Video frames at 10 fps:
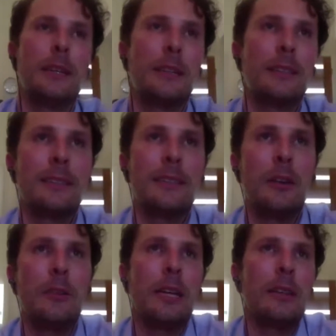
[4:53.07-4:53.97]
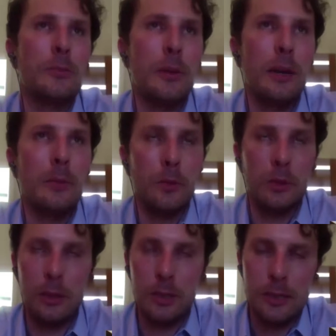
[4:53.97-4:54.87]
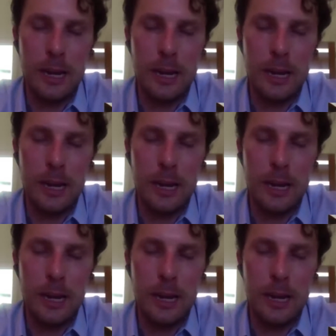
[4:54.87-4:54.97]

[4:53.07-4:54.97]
I've had this problem for a long